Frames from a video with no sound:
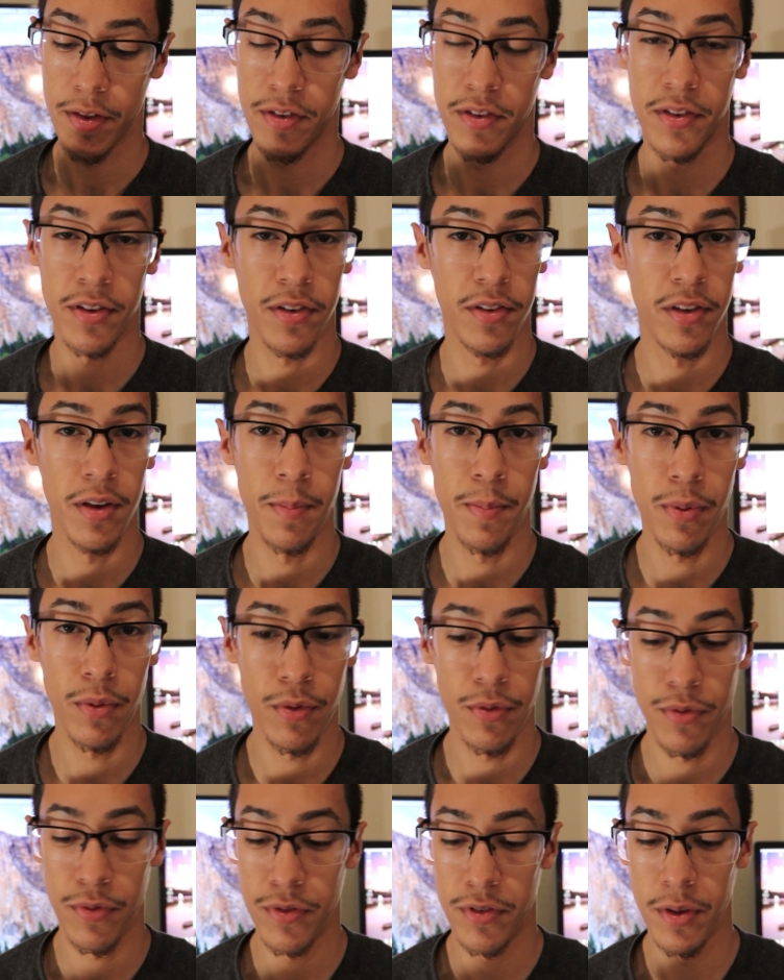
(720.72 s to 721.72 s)
it's a
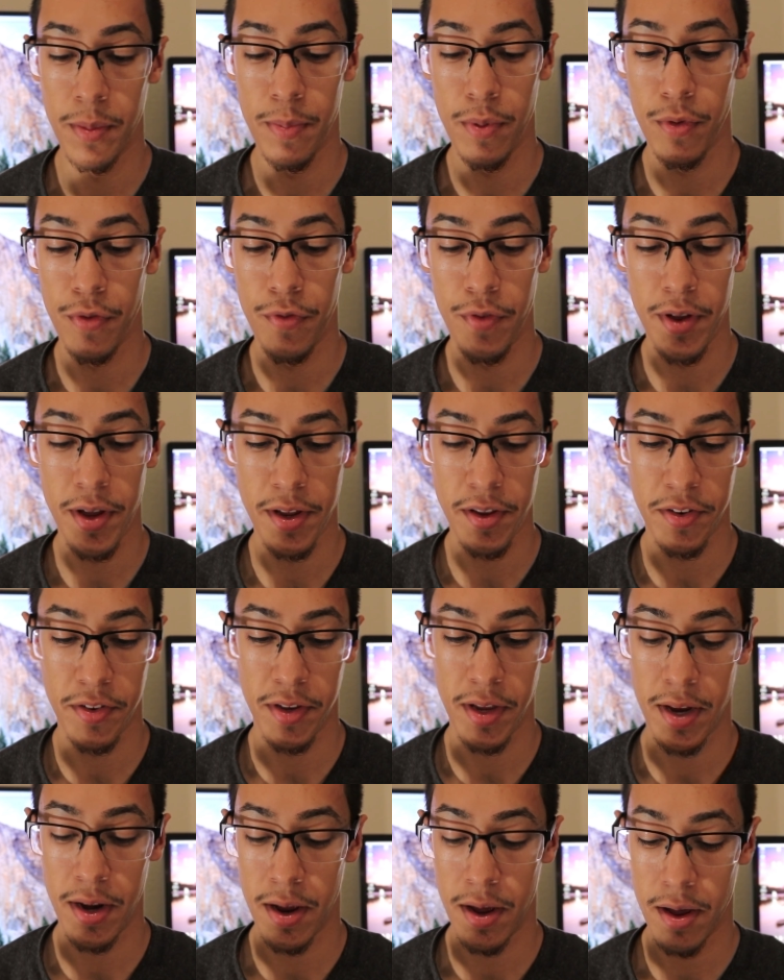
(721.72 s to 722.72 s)
simple simple
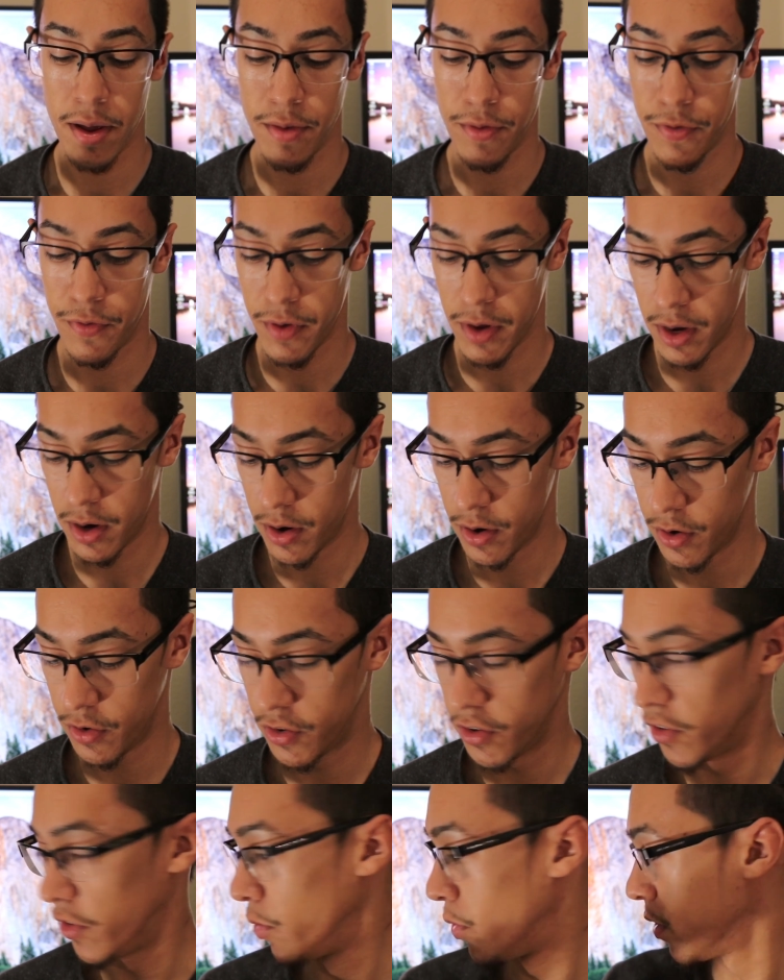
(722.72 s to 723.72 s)
fix, and I figured
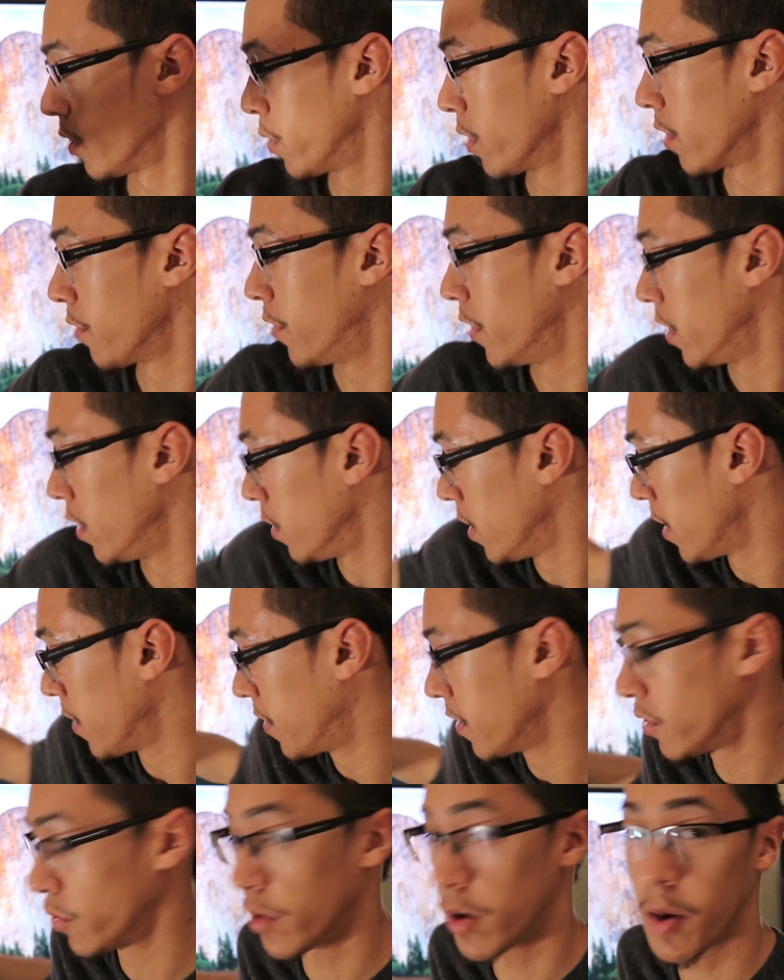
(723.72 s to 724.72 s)
just doing a quick video
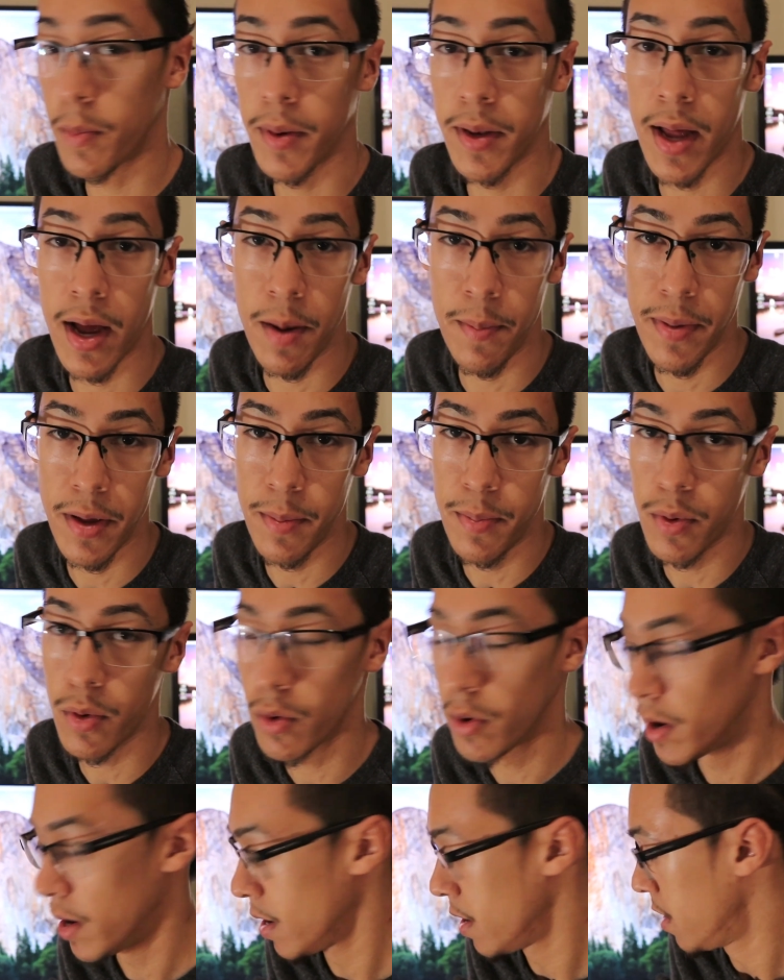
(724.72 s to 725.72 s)
like this would help a lot of
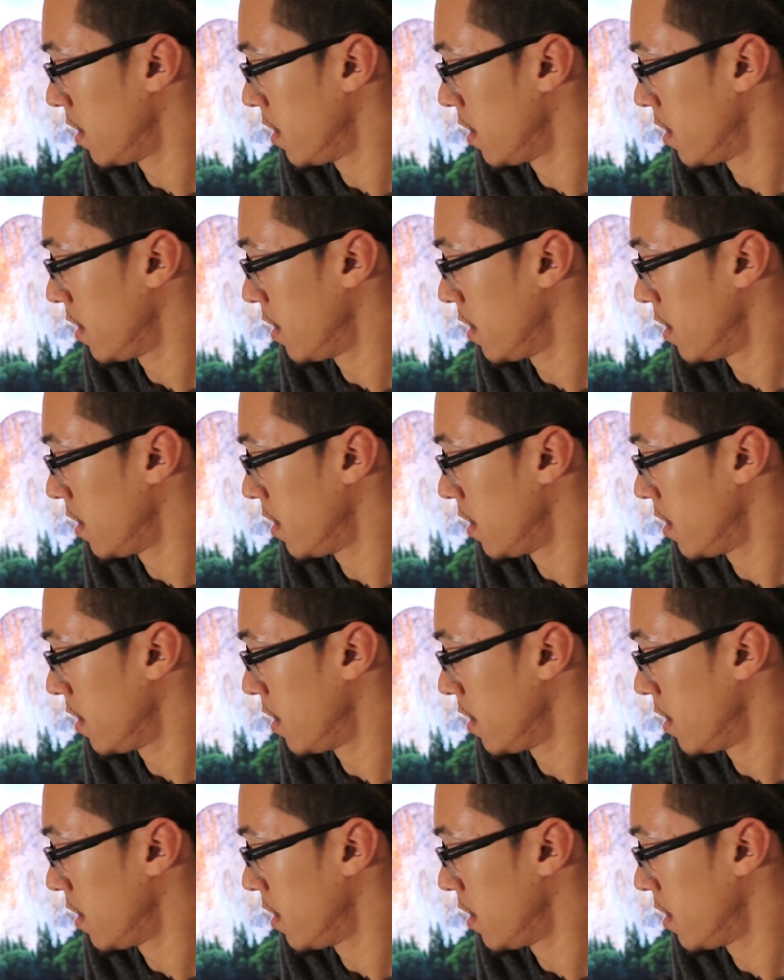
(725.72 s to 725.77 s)
people.